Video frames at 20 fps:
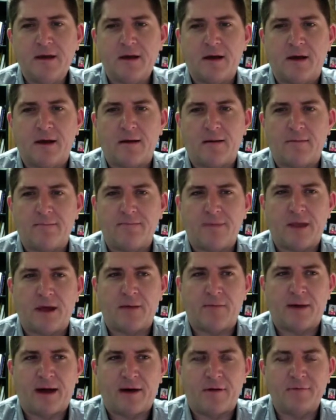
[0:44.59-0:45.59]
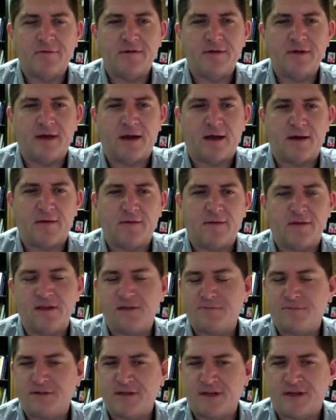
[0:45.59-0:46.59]
about
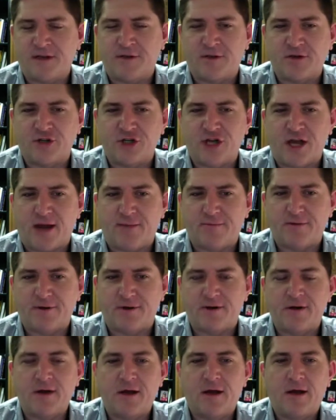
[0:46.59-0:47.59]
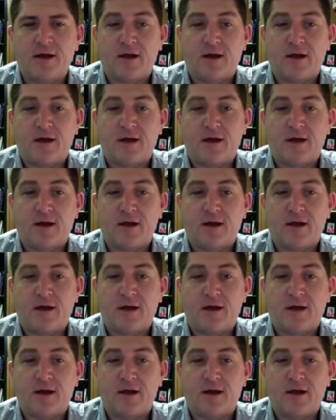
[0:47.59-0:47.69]
this particular chapter,